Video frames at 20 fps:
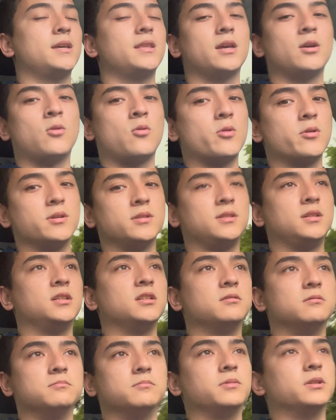they quarantine
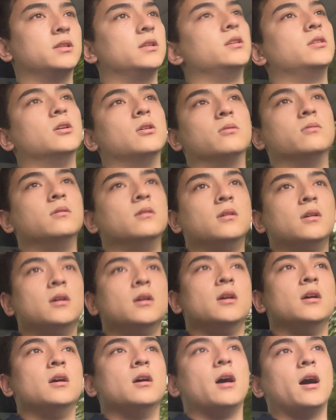them, but they don't.
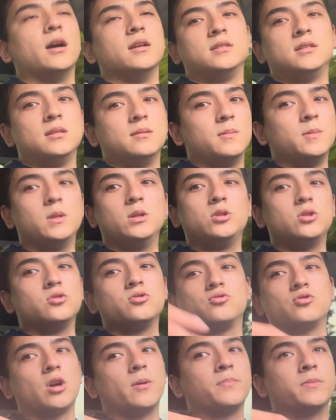I've seen them, they
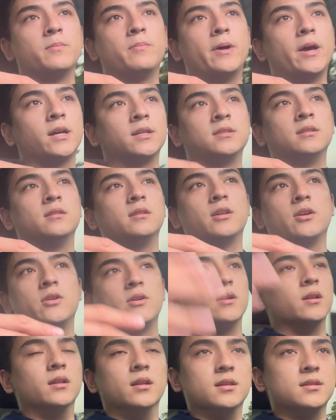just drop the bags in there
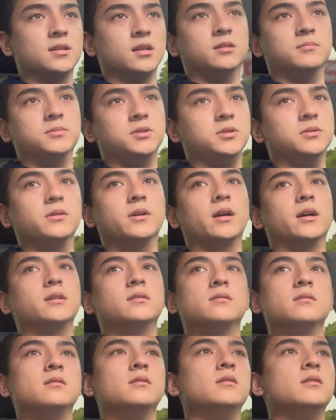and then they sell them to you
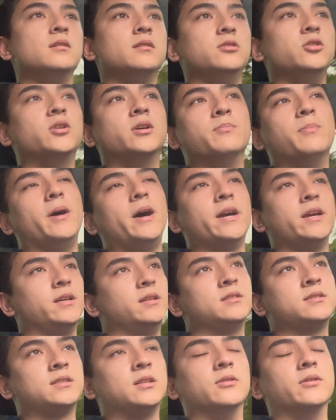guys. You could buy
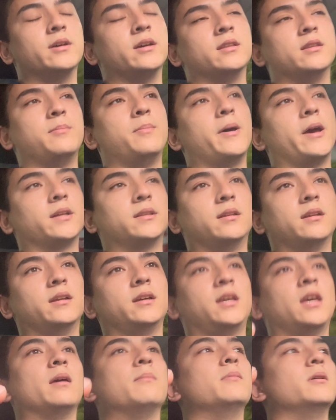it still in the bag that
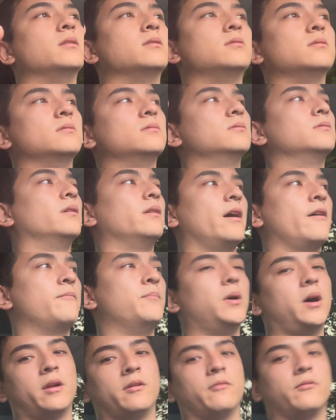it came into. I've
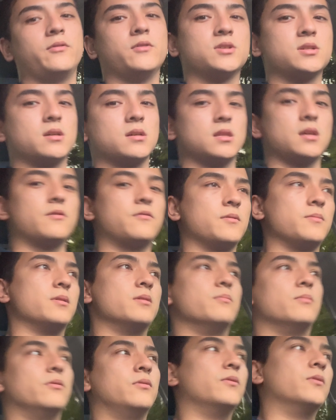bought fish like that from
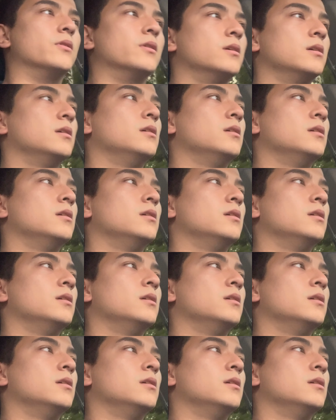them before.